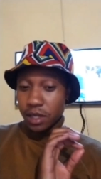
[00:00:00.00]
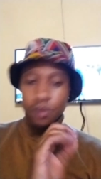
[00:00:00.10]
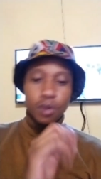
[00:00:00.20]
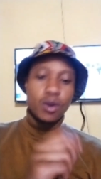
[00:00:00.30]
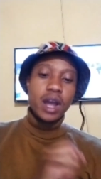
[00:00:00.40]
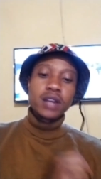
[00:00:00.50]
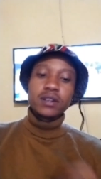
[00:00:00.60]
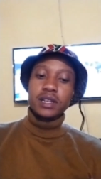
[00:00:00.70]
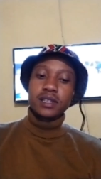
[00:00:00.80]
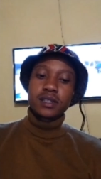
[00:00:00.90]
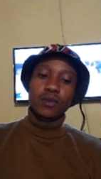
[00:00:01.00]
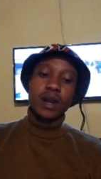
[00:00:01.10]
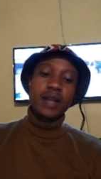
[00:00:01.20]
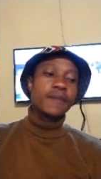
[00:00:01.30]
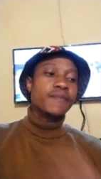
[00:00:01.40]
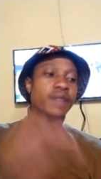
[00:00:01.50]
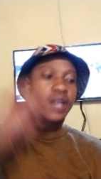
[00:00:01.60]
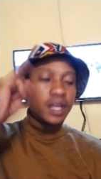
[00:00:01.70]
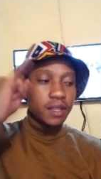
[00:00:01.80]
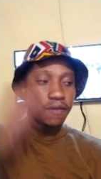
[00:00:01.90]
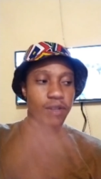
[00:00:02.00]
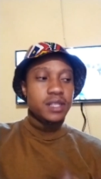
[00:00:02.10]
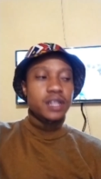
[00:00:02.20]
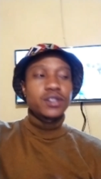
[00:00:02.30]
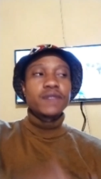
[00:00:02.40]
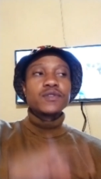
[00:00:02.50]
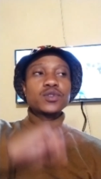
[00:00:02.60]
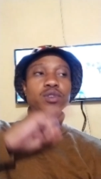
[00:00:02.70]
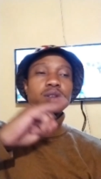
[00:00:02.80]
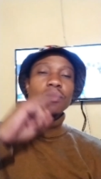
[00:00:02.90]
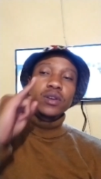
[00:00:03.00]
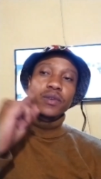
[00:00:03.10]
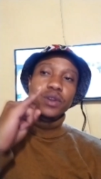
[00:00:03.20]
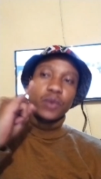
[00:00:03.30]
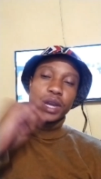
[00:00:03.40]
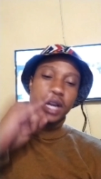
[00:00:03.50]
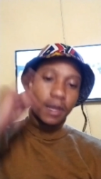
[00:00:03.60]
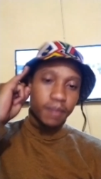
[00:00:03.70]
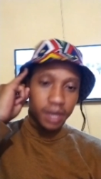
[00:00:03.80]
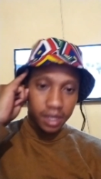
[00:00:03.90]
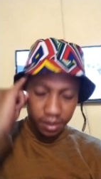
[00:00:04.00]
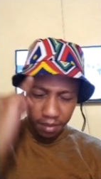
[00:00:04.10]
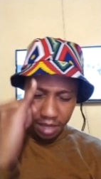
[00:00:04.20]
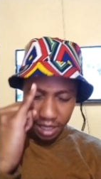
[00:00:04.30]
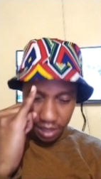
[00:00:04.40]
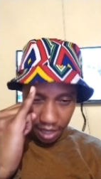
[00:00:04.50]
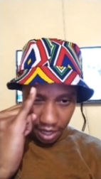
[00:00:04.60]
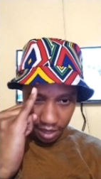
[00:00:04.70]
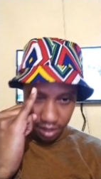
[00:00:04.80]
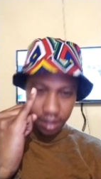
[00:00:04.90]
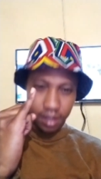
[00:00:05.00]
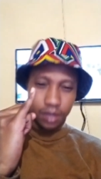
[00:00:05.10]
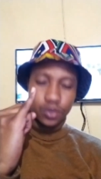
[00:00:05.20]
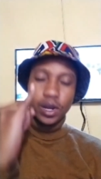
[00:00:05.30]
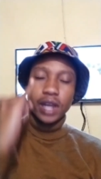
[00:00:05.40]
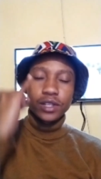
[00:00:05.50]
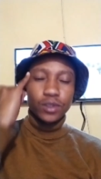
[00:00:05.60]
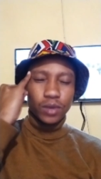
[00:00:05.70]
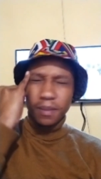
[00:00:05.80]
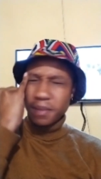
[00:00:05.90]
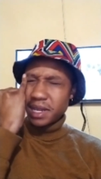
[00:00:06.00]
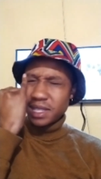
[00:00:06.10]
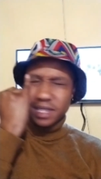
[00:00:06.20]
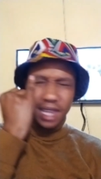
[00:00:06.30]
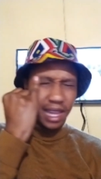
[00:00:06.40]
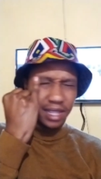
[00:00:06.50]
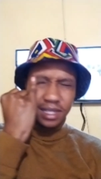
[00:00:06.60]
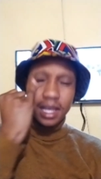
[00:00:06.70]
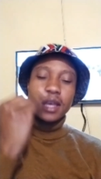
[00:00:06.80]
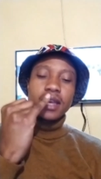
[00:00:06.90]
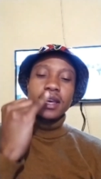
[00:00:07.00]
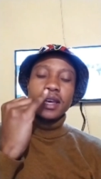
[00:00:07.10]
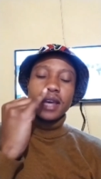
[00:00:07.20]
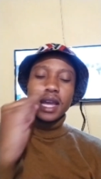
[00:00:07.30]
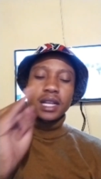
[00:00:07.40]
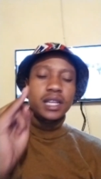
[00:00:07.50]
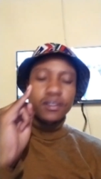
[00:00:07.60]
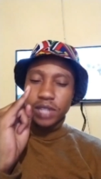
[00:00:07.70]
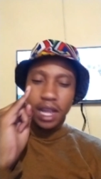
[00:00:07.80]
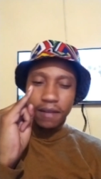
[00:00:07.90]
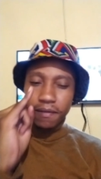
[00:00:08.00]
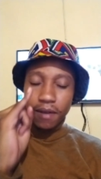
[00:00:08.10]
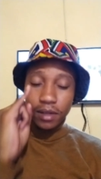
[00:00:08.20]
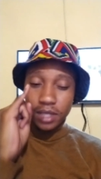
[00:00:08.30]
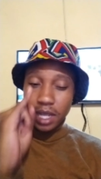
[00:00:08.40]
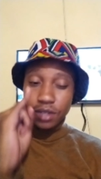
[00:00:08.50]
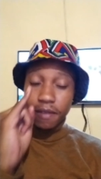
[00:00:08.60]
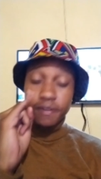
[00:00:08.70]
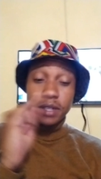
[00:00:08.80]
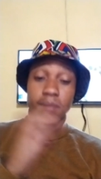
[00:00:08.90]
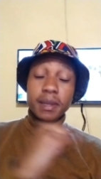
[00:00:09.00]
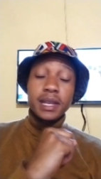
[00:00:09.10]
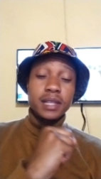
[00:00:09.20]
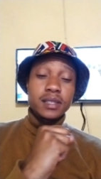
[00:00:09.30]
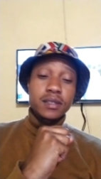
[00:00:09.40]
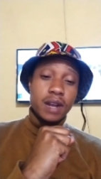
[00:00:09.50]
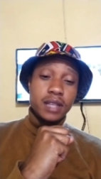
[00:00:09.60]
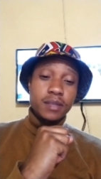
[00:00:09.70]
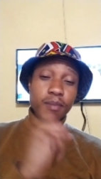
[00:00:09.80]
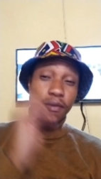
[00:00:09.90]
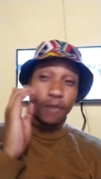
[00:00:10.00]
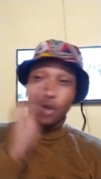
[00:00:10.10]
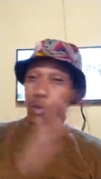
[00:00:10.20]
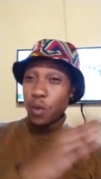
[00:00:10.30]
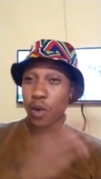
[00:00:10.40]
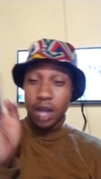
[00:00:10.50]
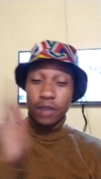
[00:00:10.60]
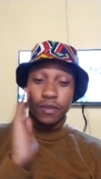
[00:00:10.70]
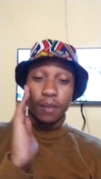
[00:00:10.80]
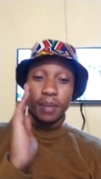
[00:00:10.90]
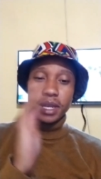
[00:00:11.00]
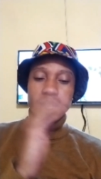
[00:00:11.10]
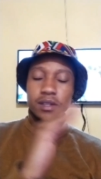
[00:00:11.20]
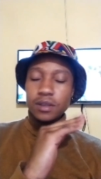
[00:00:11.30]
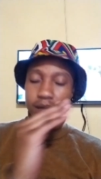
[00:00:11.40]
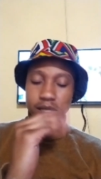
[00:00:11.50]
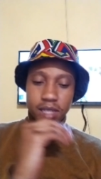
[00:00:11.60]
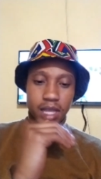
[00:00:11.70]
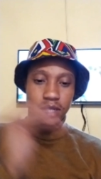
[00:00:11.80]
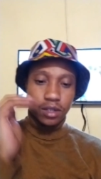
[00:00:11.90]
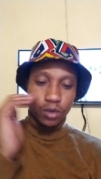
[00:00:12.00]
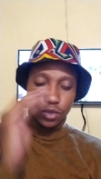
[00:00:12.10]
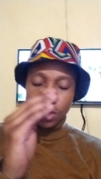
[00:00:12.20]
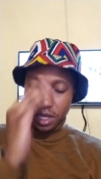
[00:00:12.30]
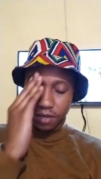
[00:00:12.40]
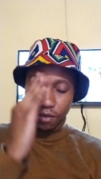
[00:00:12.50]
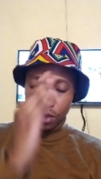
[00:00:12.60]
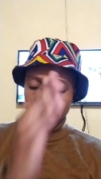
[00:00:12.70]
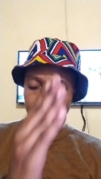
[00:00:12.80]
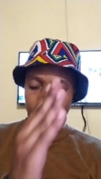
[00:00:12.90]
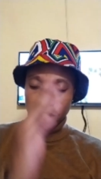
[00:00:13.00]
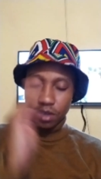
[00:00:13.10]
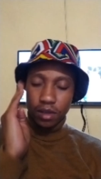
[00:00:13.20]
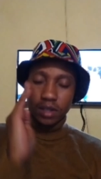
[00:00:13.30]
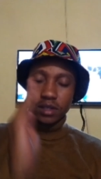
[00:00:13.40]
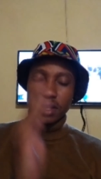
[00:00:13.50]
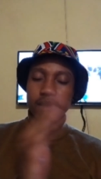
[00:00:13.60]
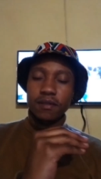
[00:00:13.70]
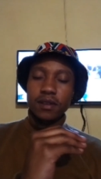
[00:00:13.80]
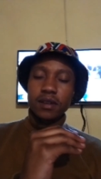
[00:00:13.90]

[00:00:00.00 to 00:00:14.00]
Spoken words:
to be quite honest, right, the first thing that you have to do in the morning when you wake up is meditate. Try to meditate at least for 10 to 15 minutes, right, before you walk out of your bed. You meditate, close your eyes, focus within your inner self,